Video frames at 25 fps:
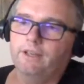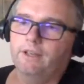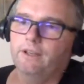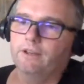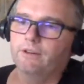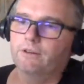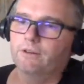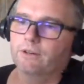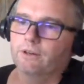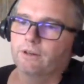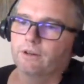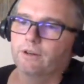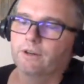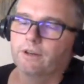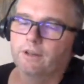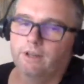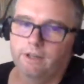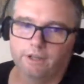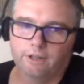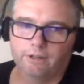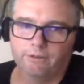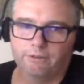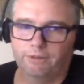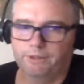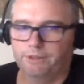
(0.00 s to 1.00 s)
or
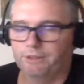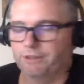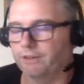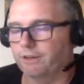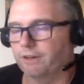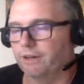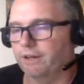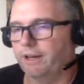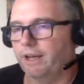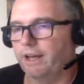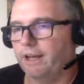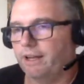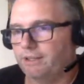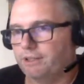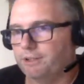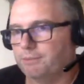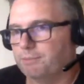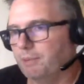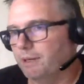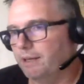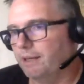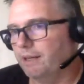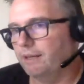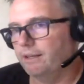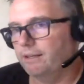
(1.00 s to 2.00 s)
return on ad
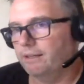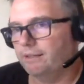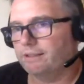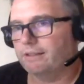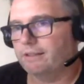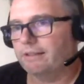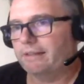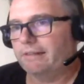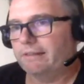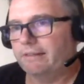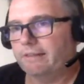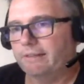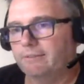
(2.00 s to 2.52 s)
spend, etc.